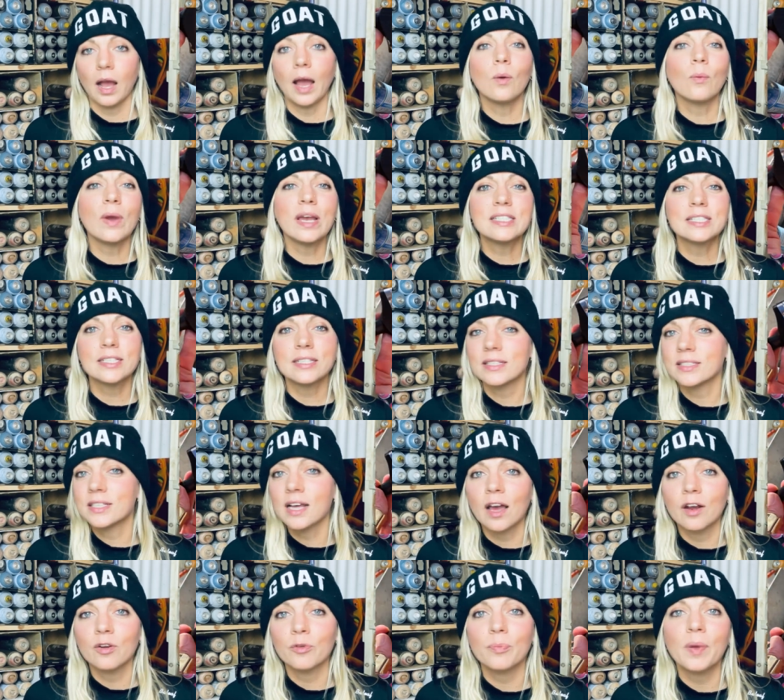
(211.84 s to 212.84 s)
I wasted a
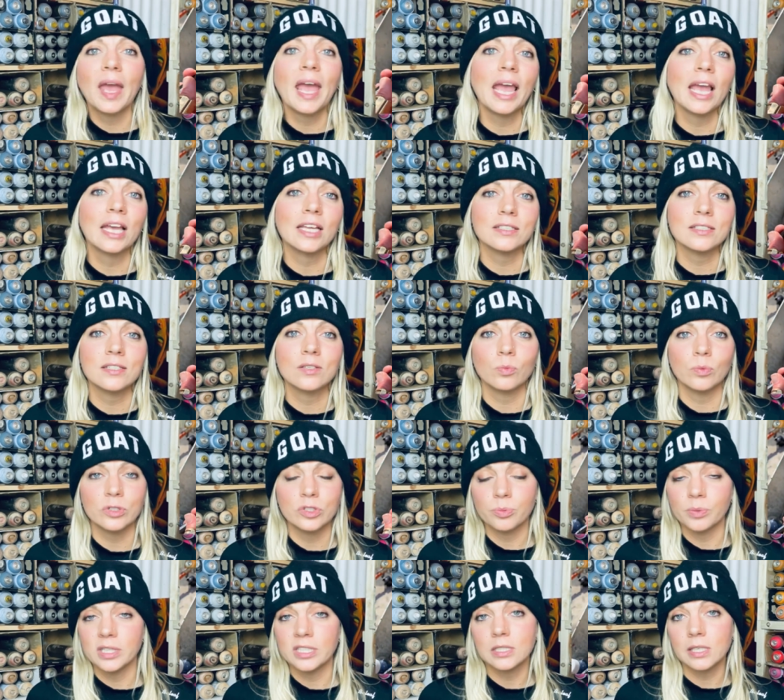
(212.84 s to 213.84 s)
ton of paint,
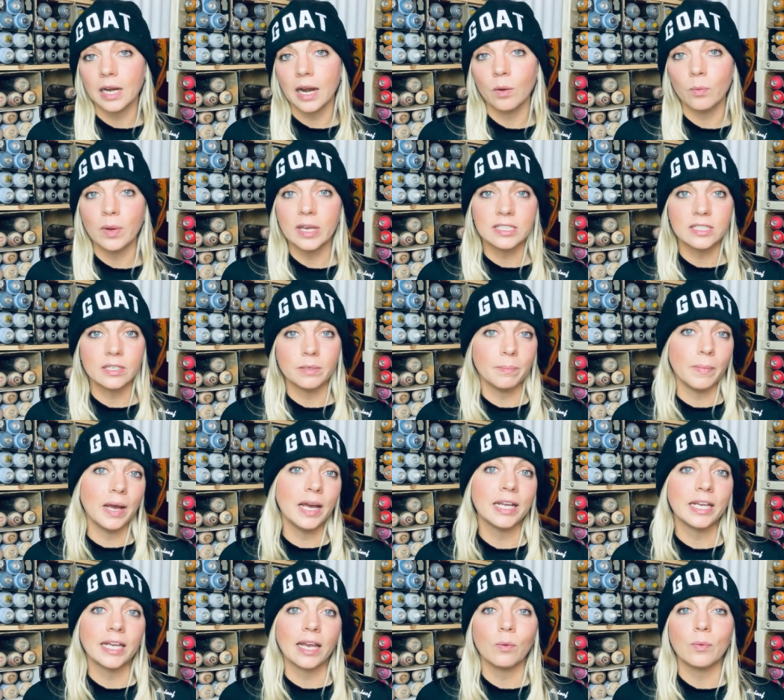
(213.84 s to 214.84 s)
which means that I wasted
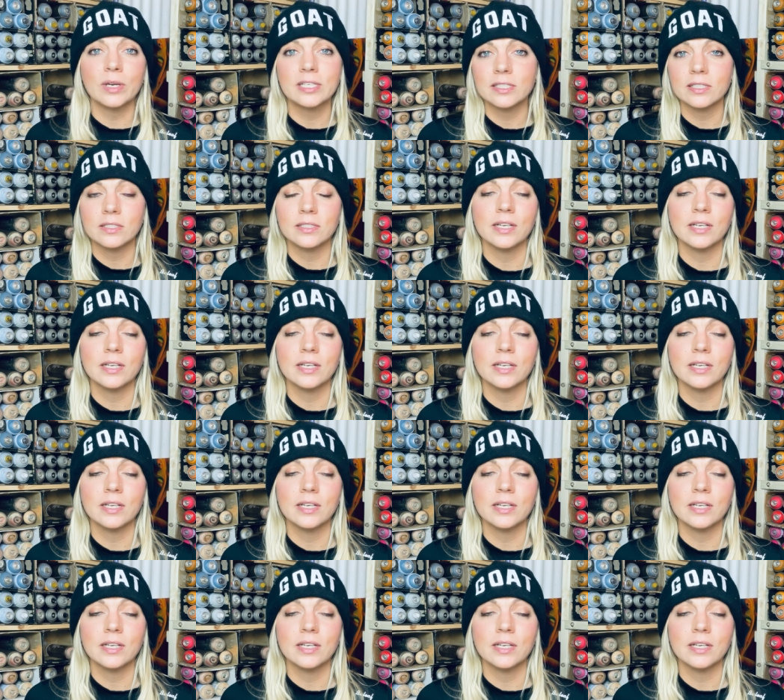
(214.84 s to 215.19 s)
money, I wasted